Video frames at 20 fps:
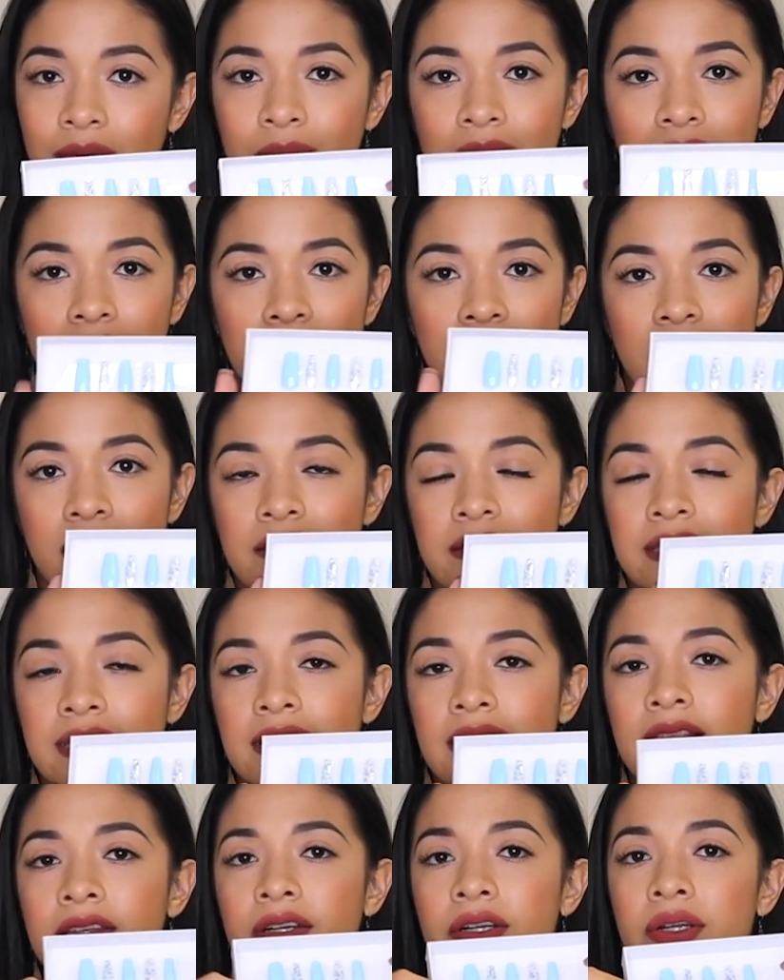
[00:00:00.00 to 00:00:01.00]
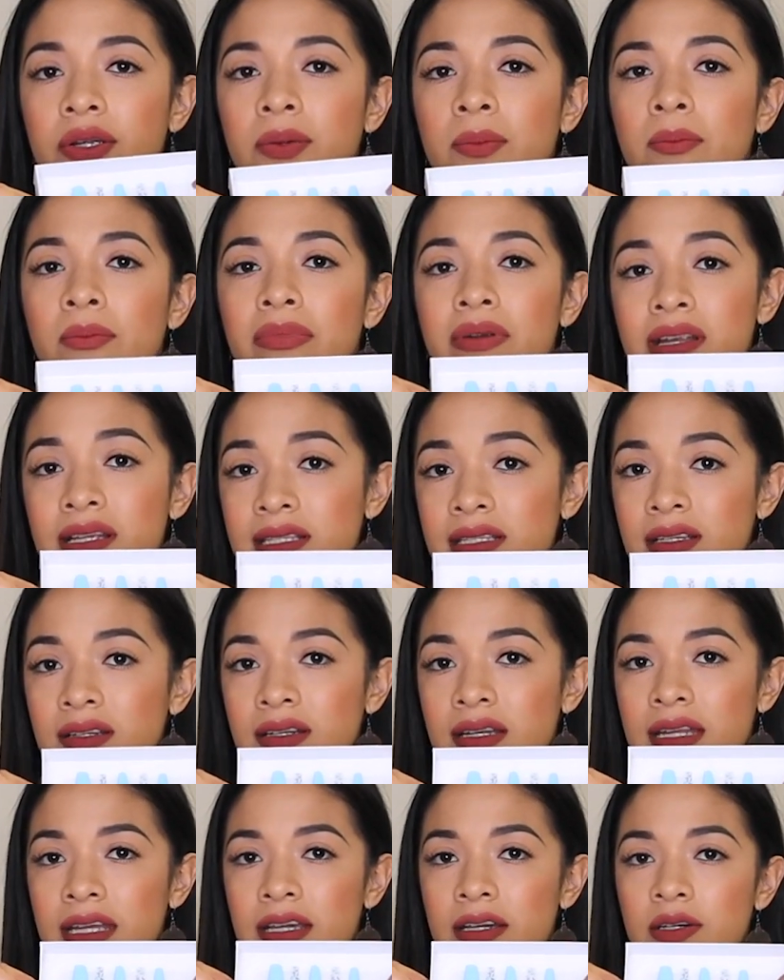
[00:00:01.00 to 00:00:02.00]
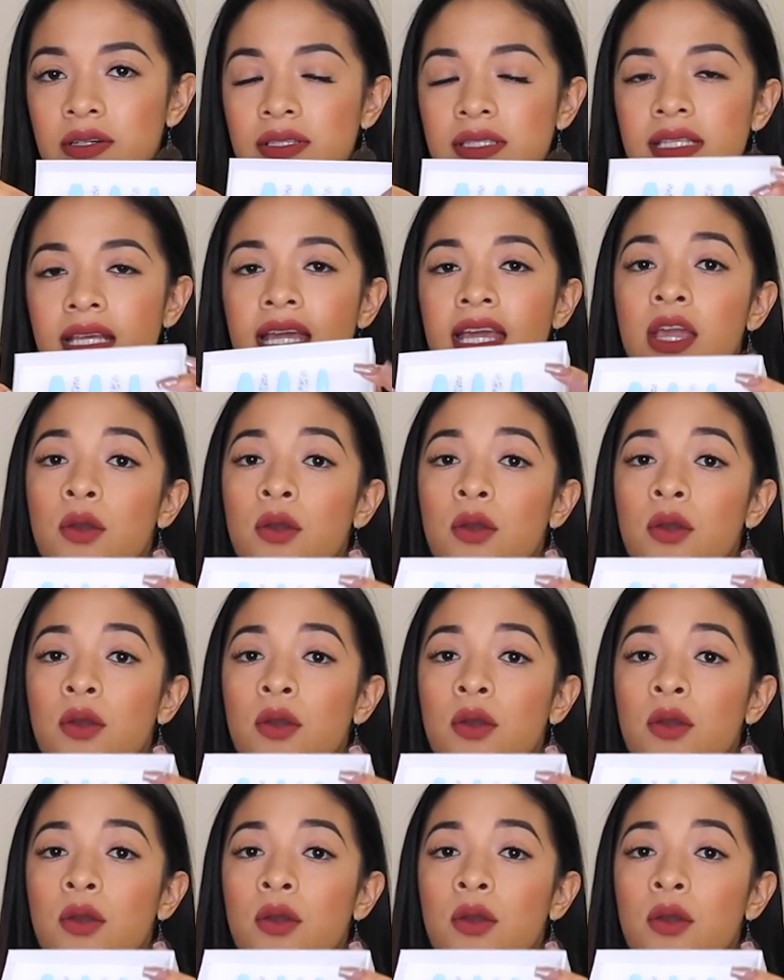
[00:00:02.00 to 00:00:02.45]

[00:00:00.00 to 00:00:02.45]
because obviously they're press-on nails.